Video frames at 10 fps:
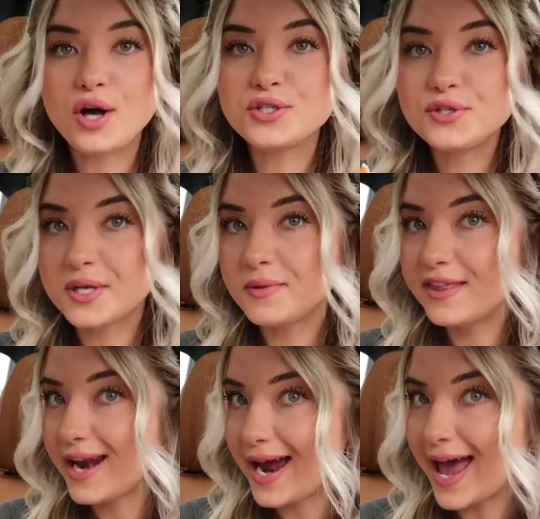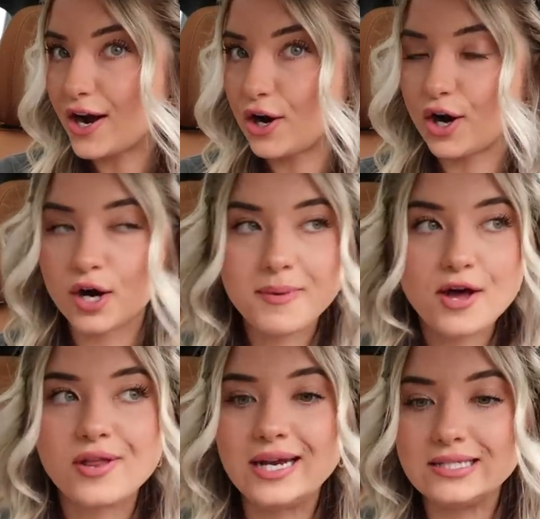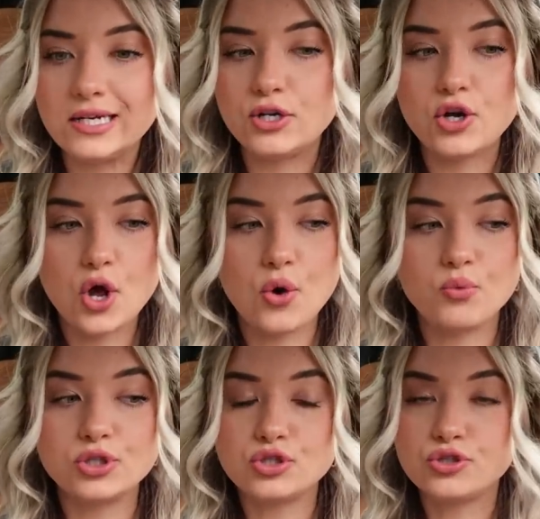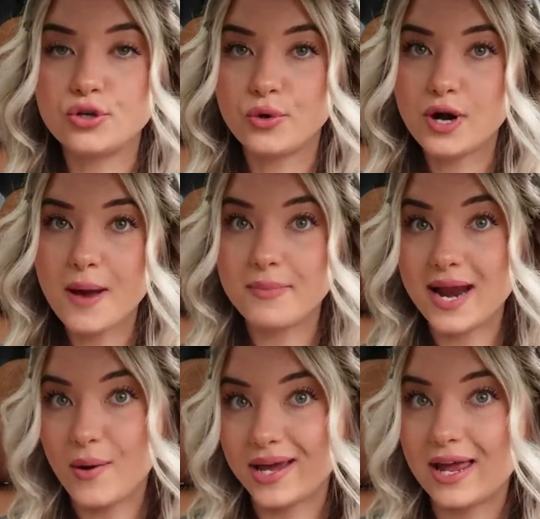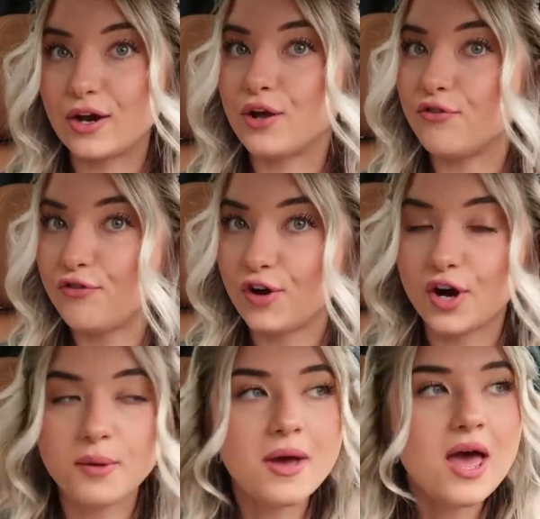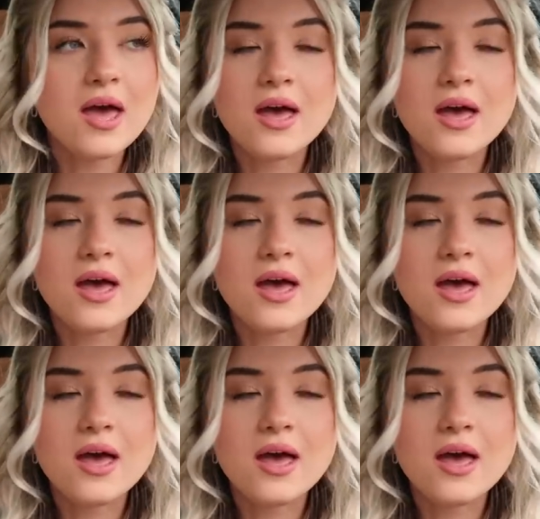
Also, something that I had heard about that I didn't know was true or not, but now I can confirm,